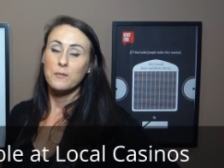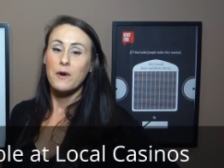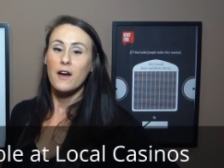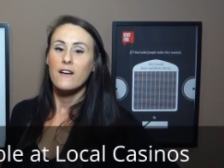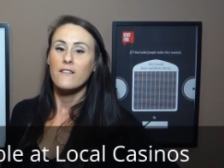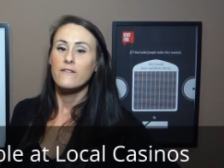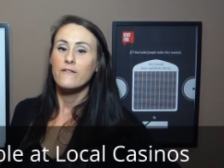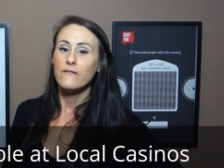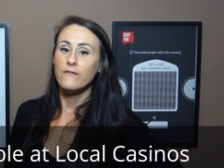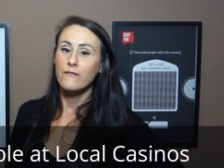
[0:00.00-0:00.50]

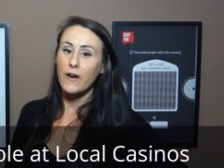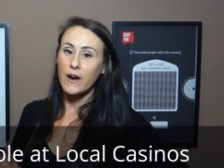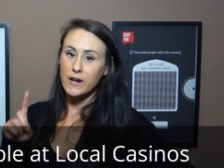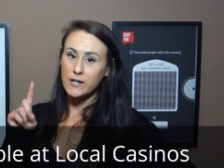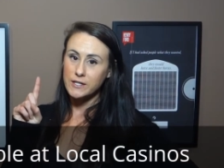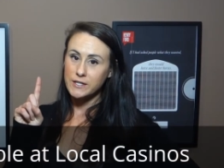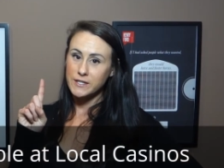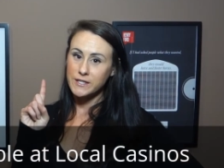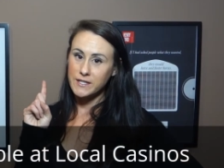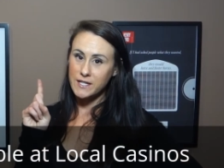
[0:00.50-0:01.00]
my
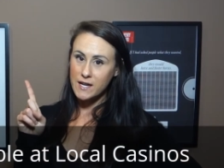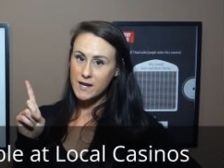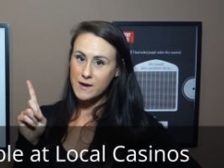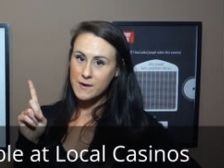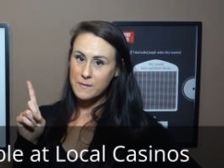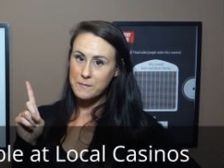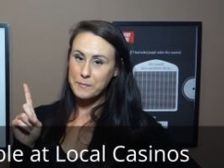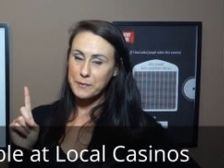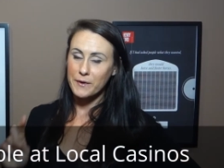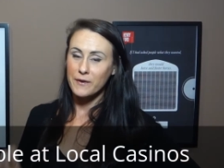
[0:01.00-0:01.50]
first
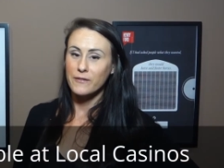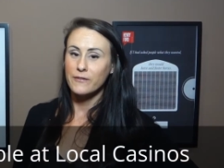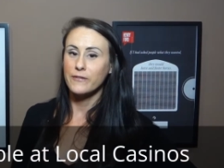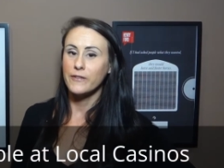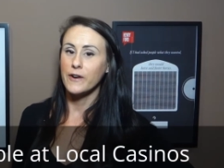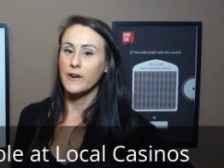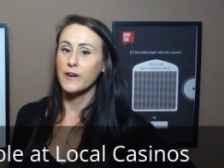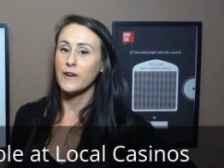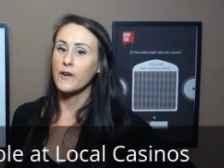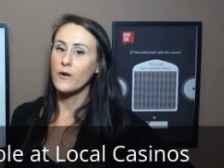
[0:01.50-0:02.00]
tip
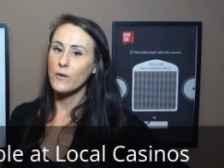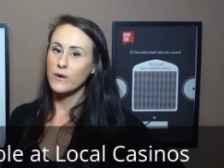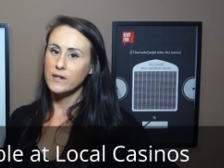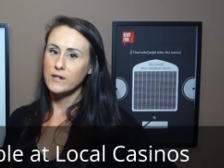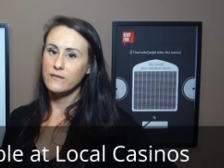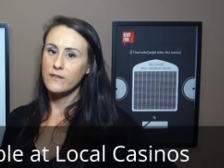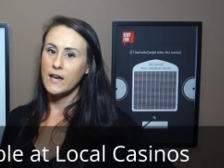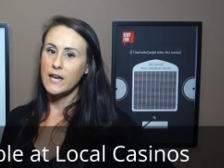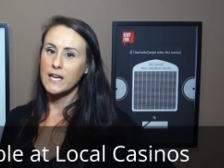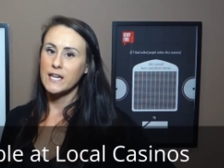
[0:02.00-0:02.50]
for going
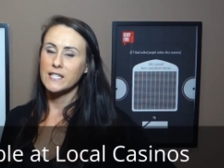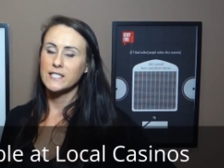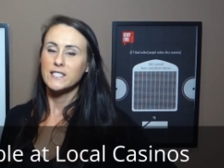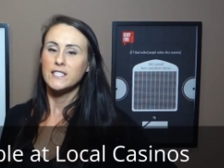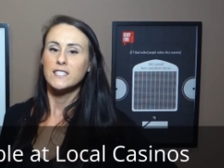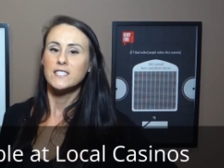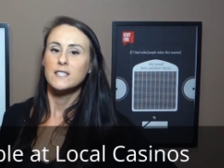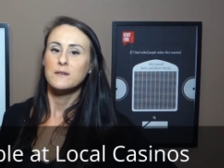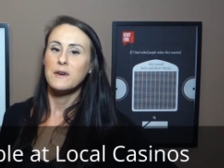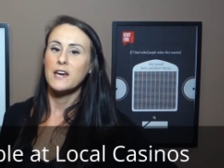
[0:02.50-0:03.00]
to Vegas
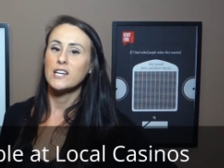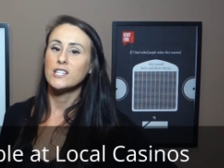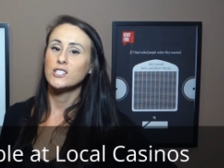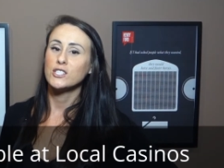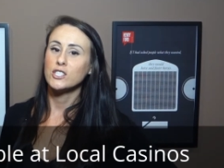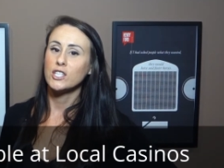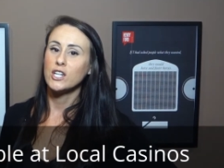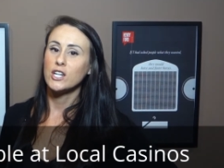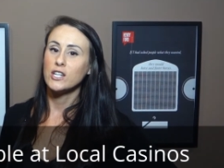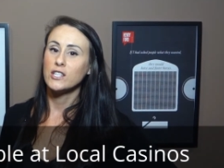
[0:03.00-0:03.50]
is to make
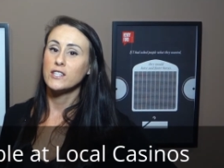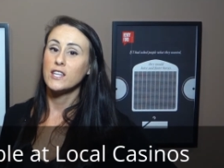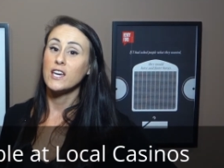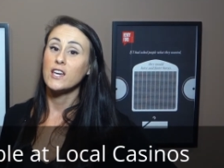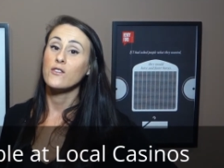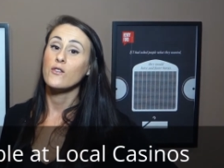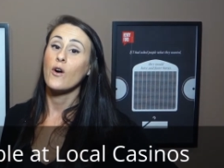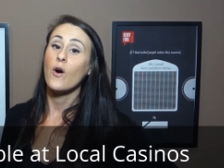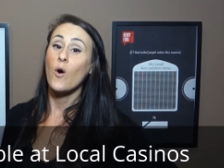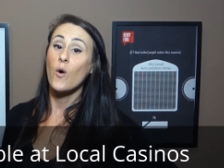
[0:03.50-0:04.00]
sure that
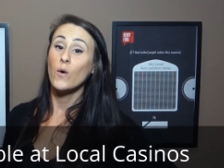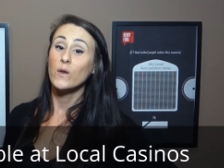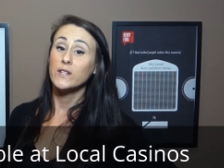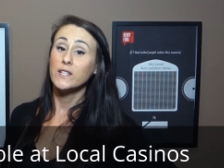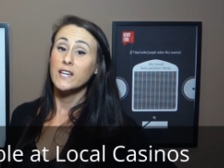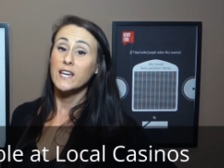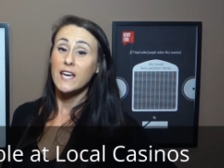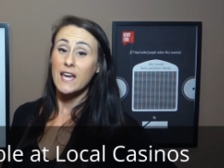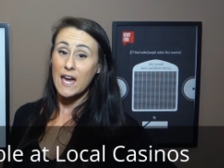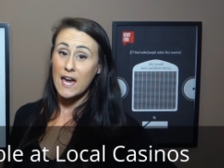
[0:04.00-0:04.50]
you
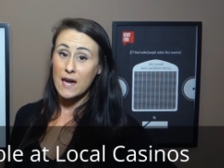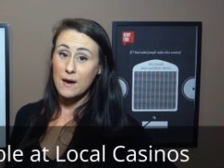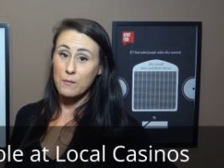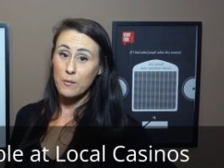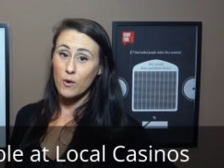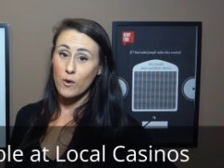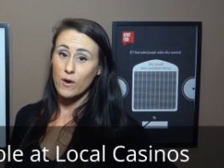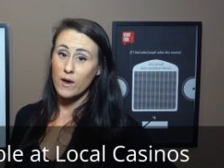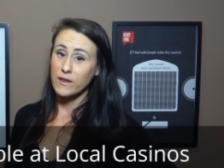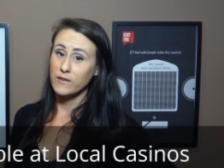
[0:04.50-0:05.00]
only
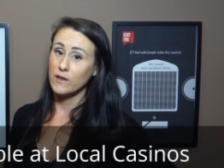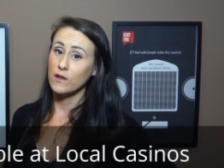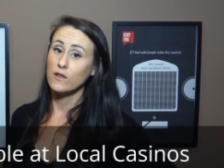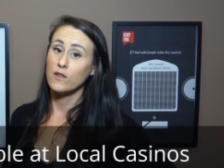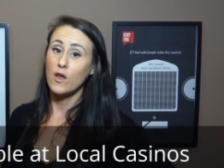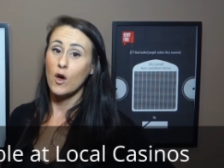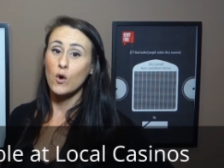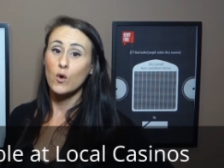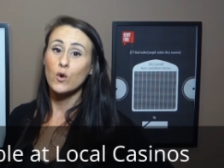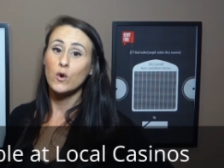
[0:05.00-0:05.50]
gamble at the
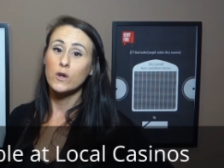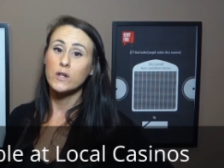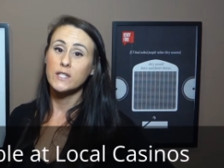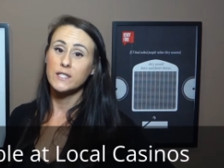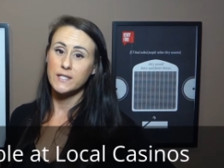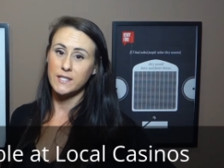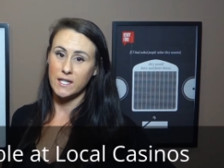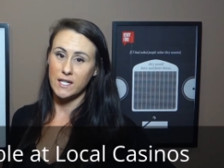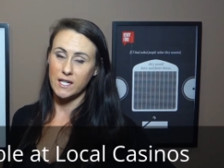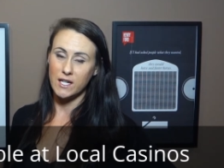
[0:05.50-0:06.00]
local
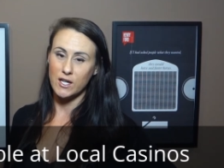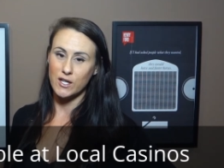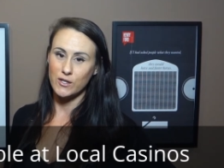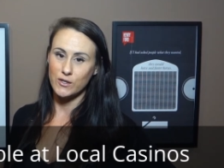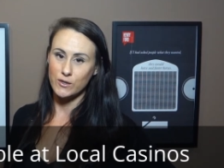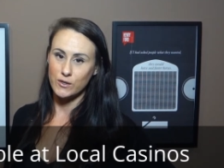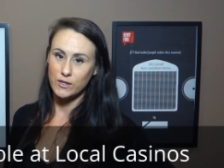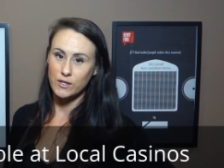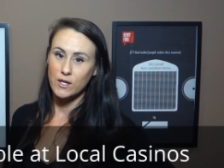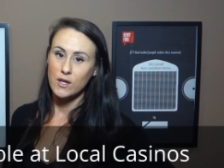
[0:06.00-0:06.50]

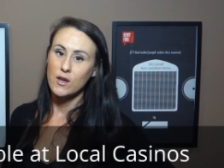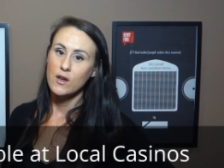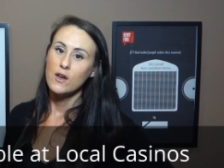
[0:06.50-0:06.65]
casinos.